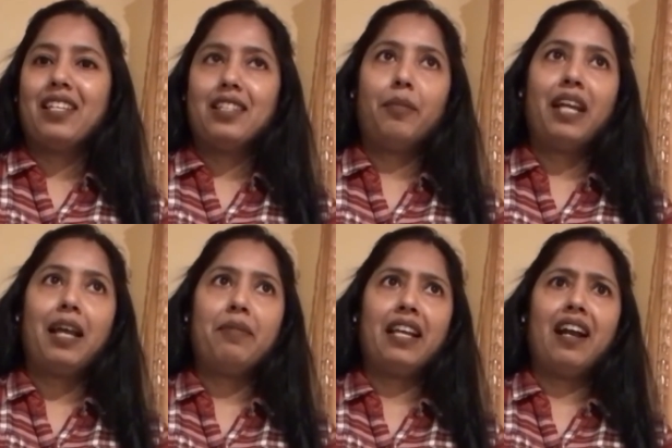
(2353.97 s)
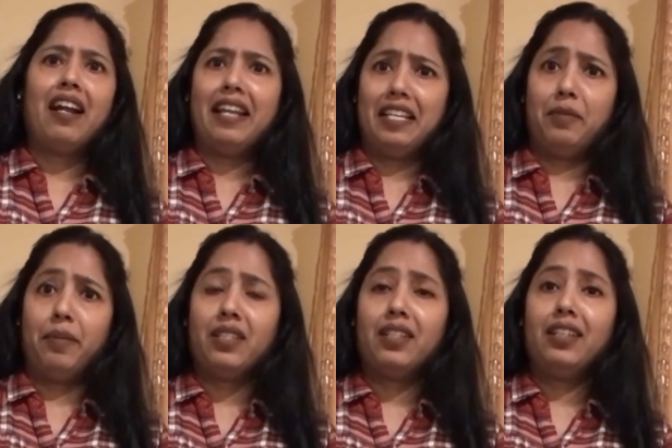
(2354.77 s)
Sometimes I can't
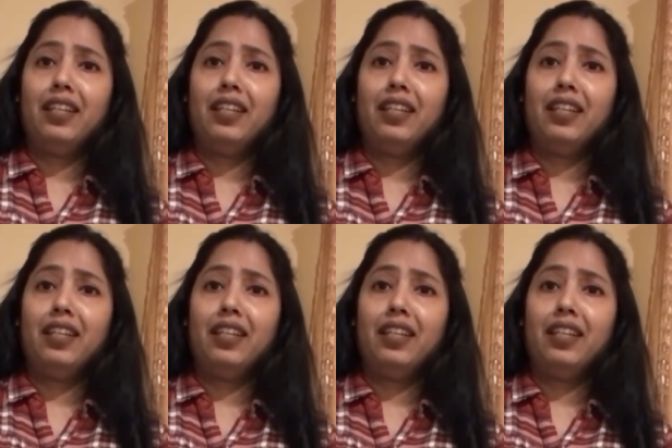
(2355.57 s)
express it